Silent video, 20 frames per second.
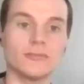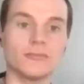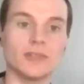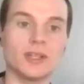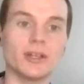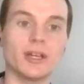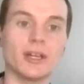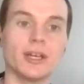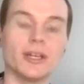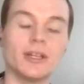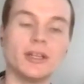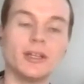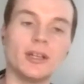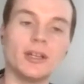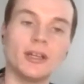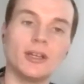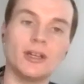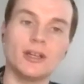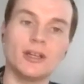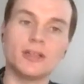Okay.
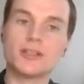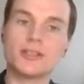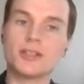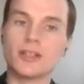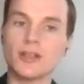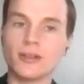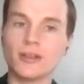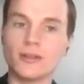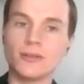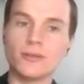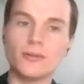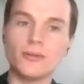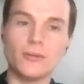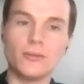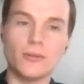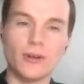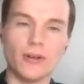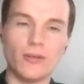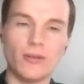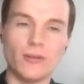And
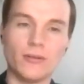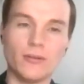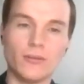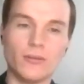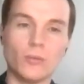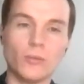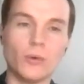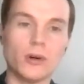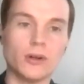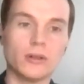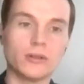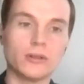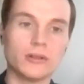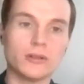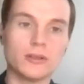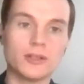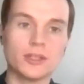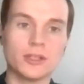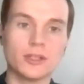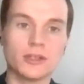so what
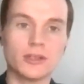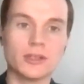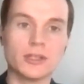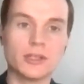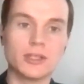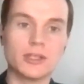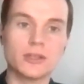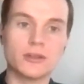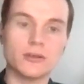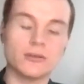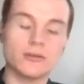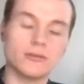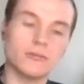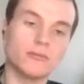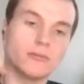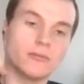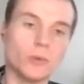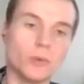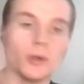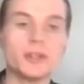
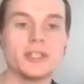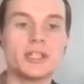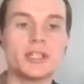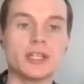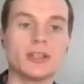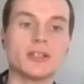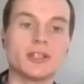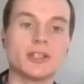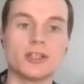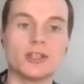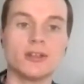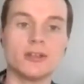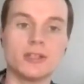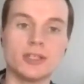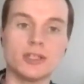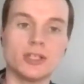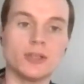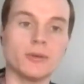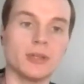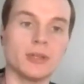is it that
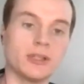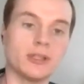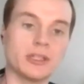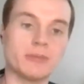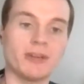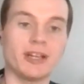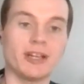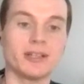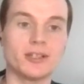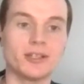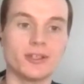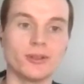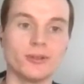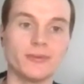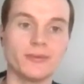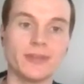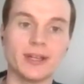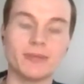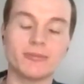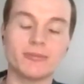CERN's doing that's planning to
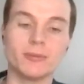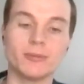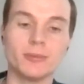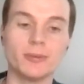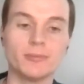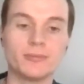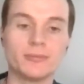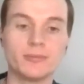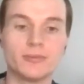solve that problem?